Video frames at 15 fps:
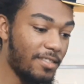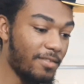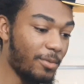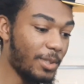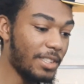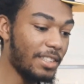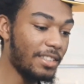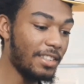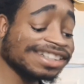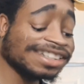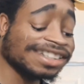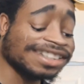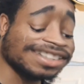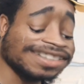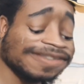What's she
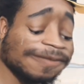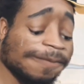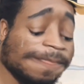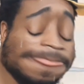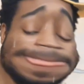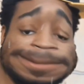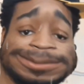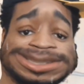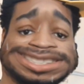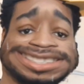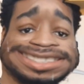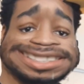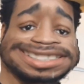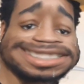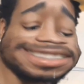saying? What she
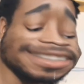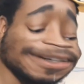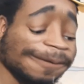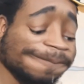said?